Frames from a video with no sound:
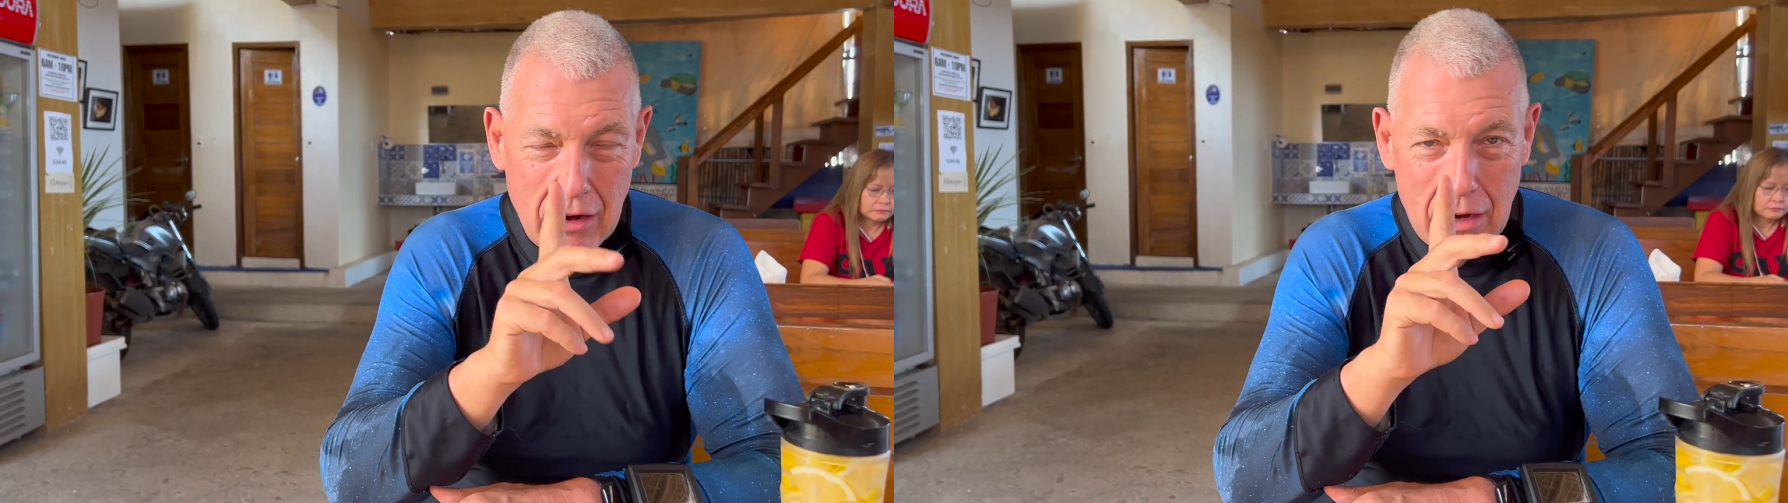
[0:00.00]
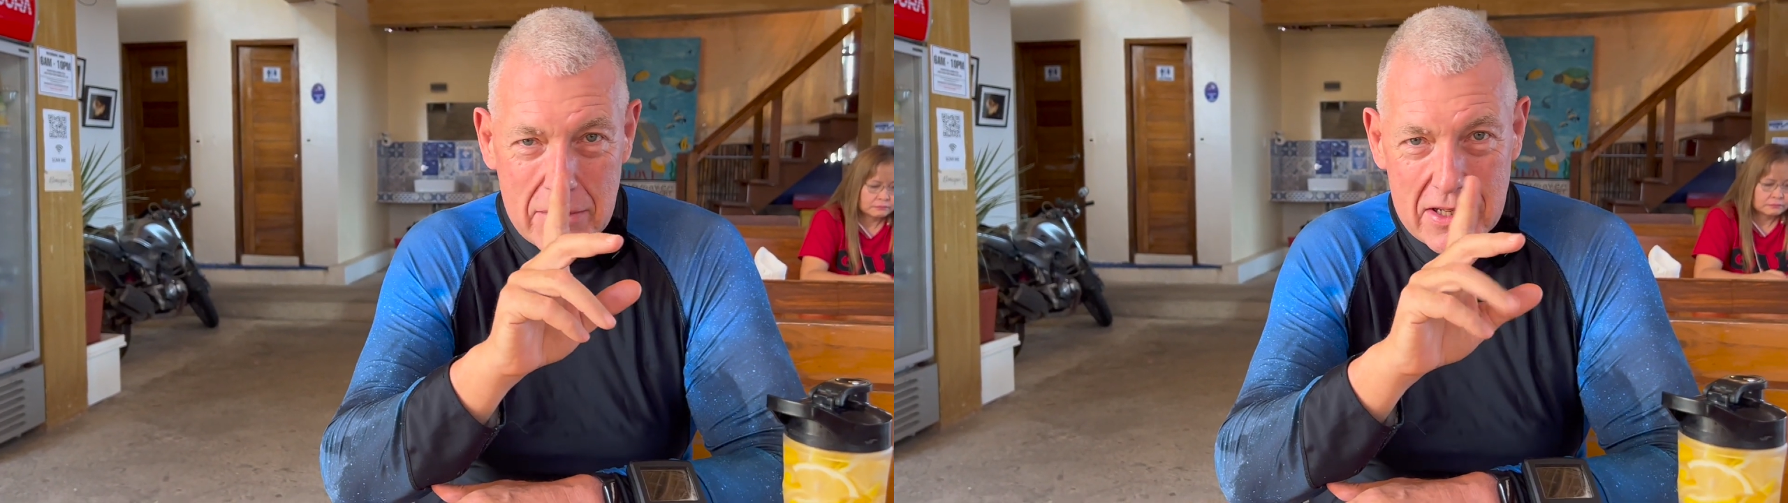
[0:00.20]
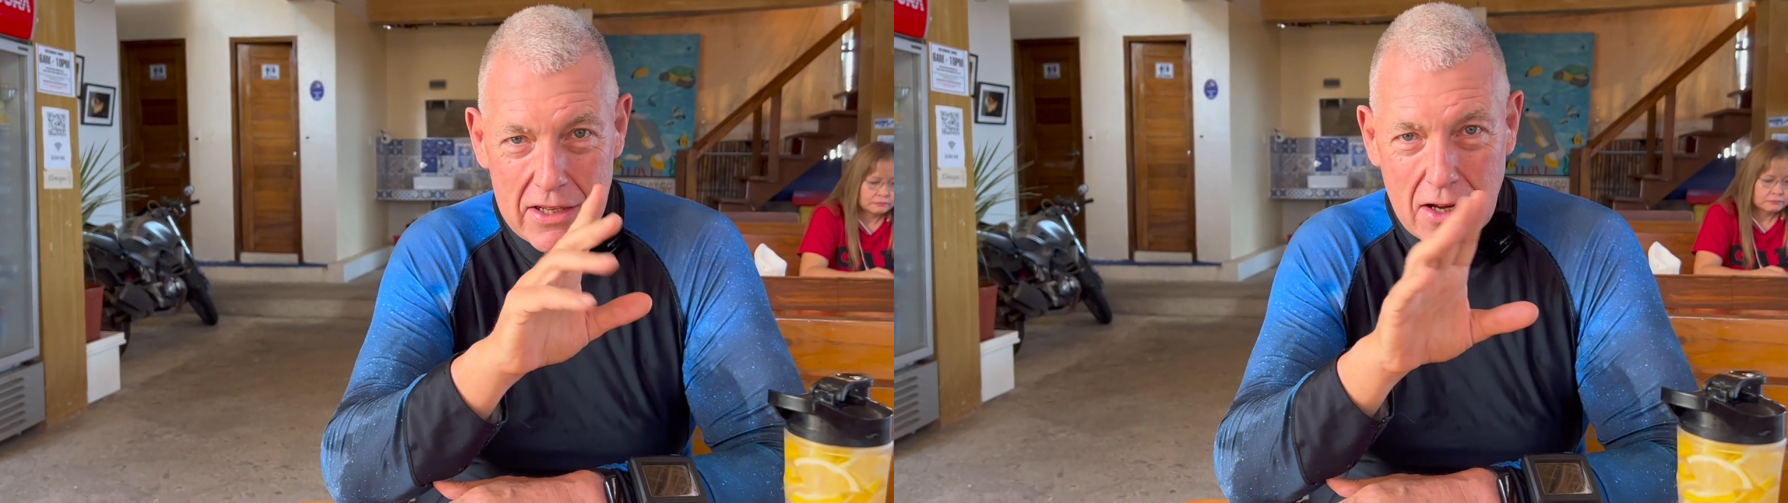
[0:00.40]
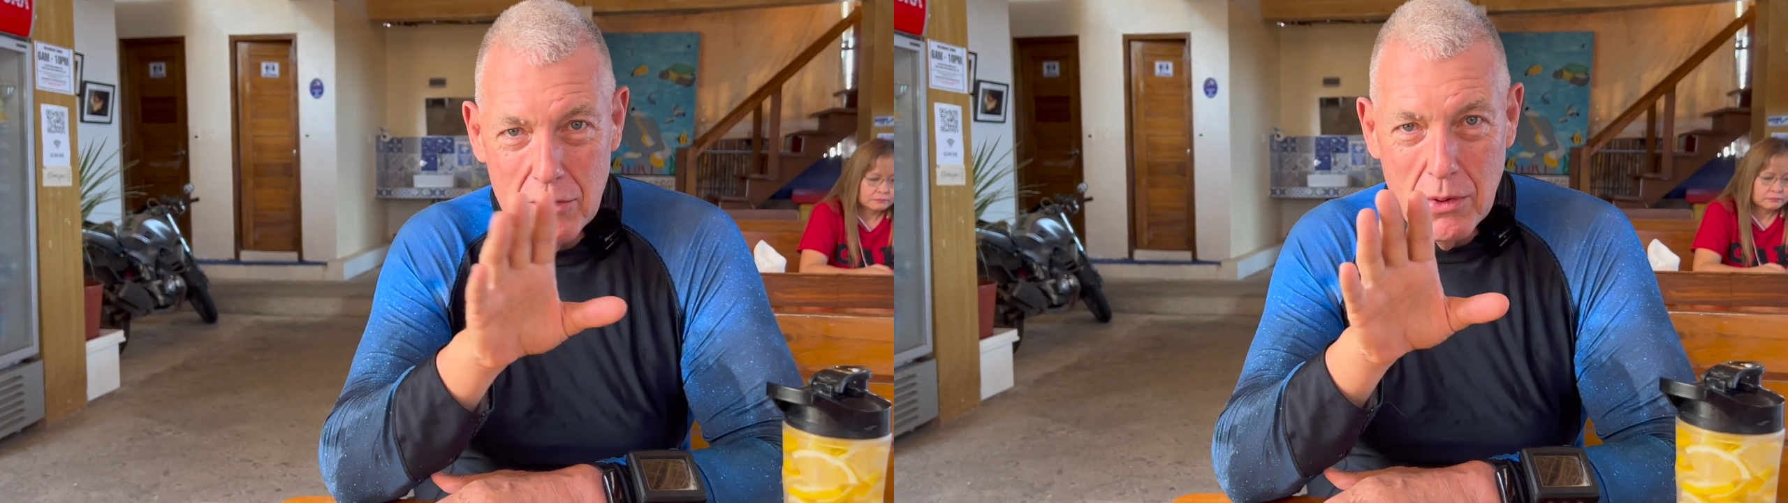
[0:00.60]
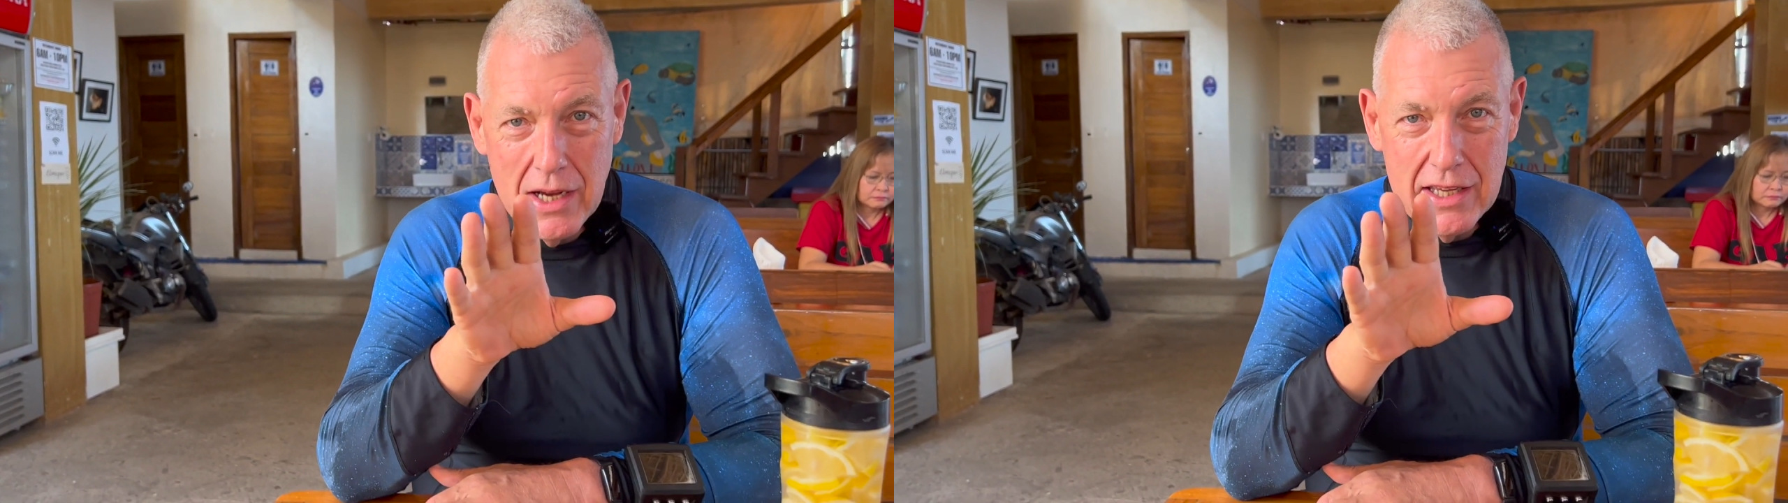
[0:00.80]
I'm in no
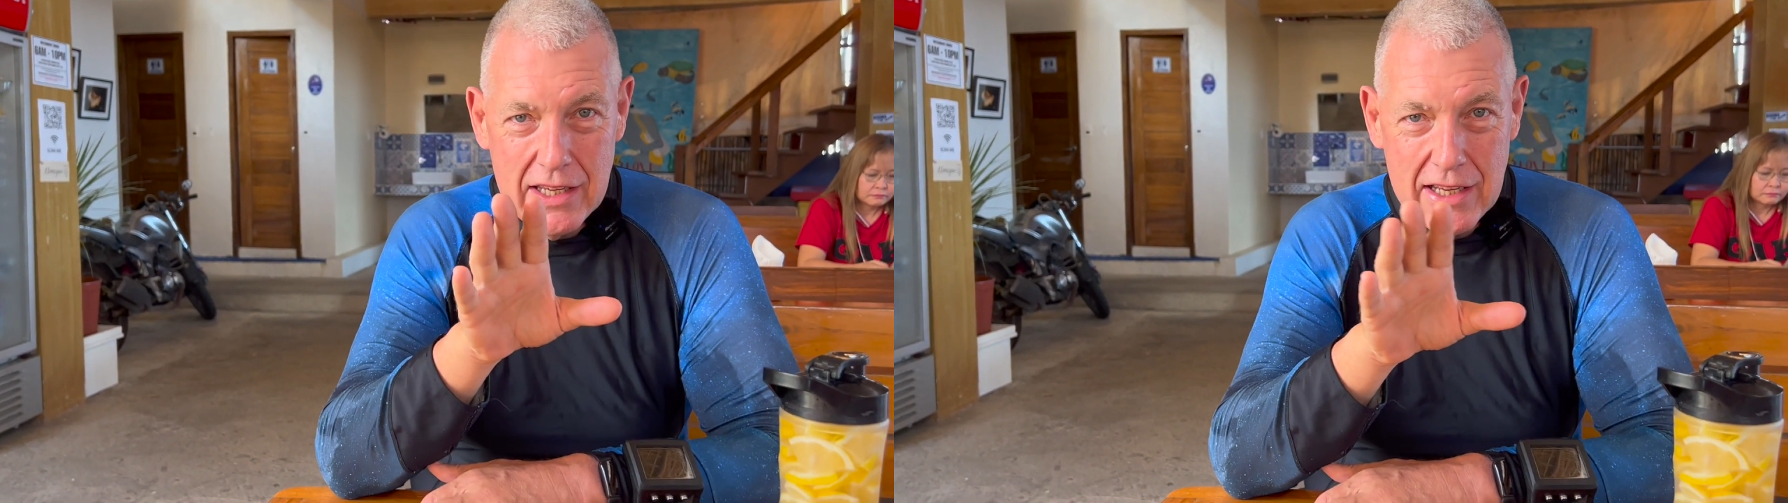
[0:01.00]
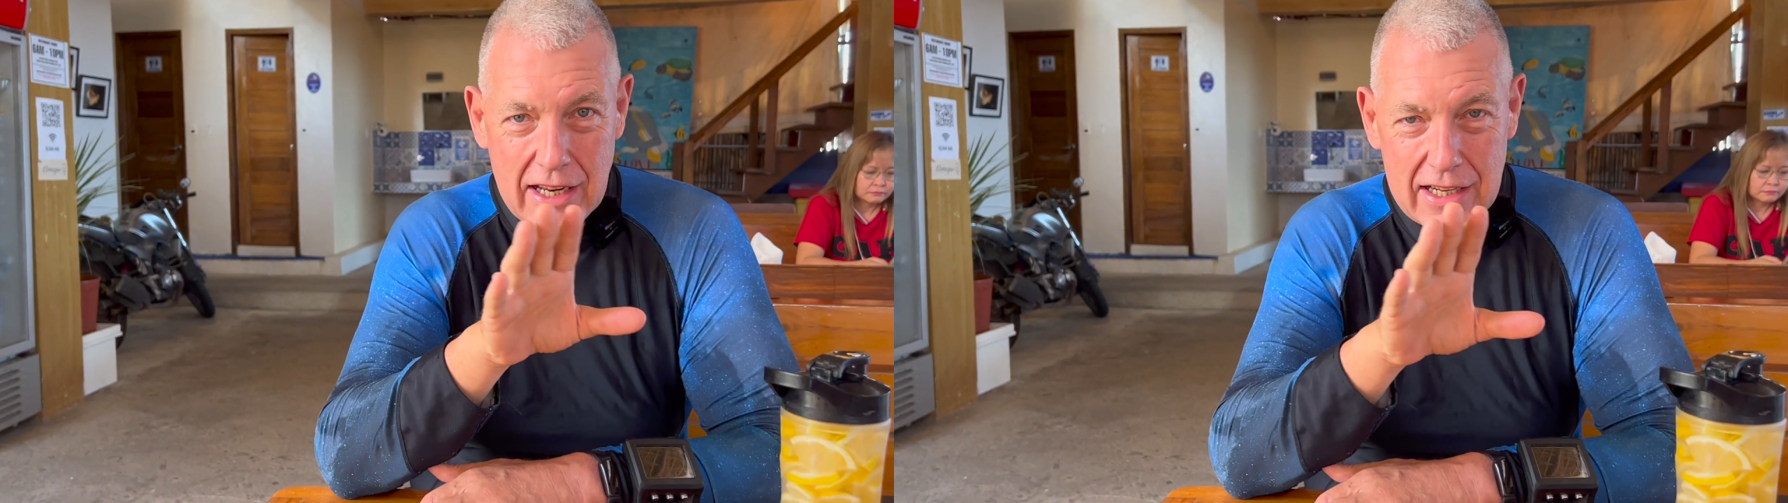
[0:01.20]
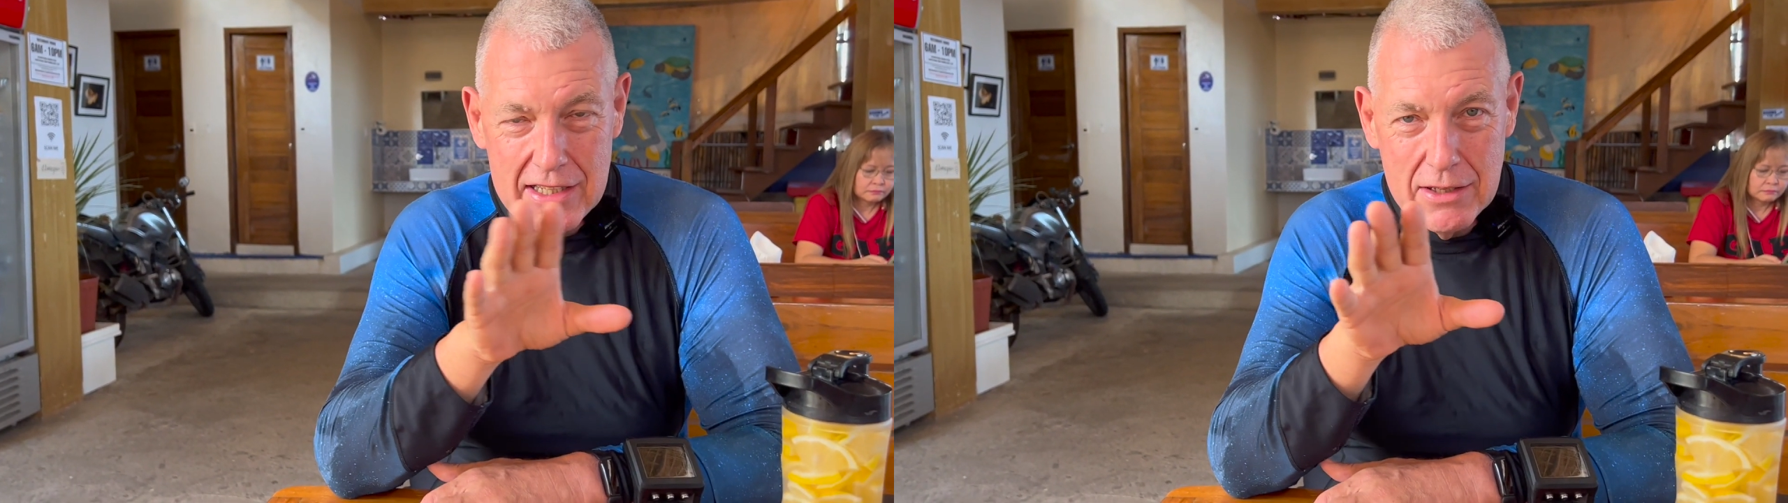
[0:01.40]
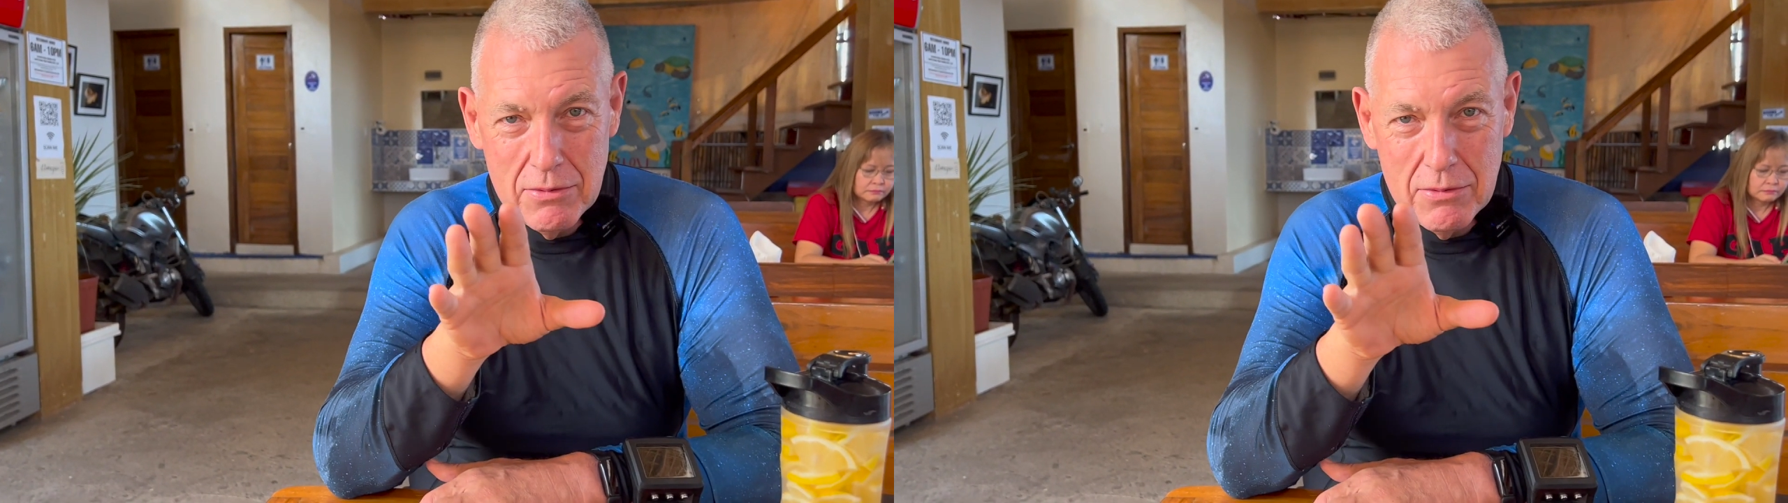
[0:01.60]
way connected